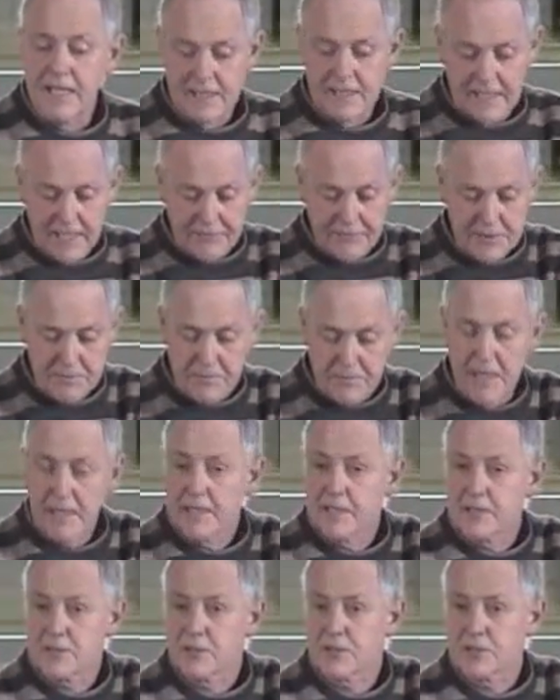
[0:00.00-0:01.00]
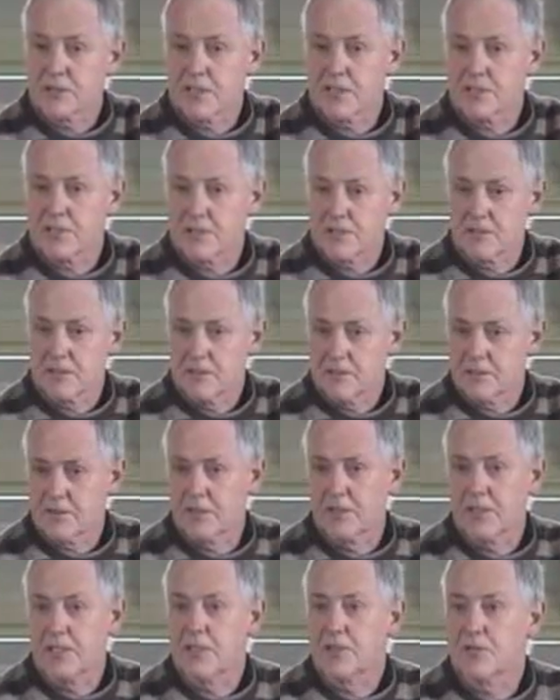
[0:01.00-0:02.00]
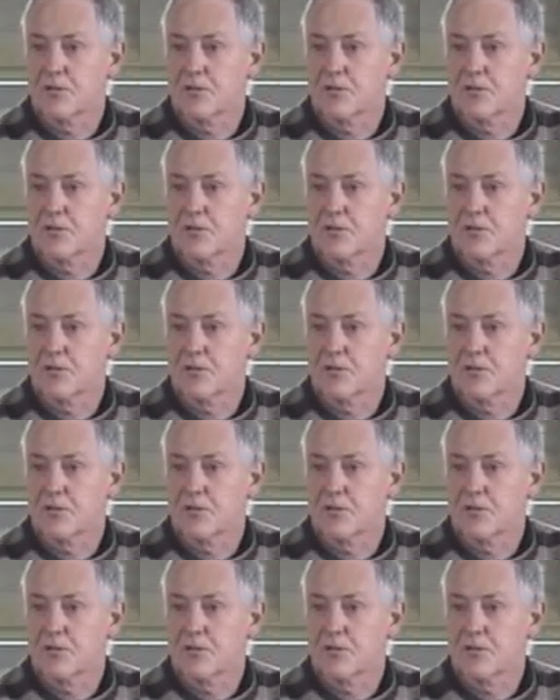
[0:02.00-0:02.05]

And having made a success in this, that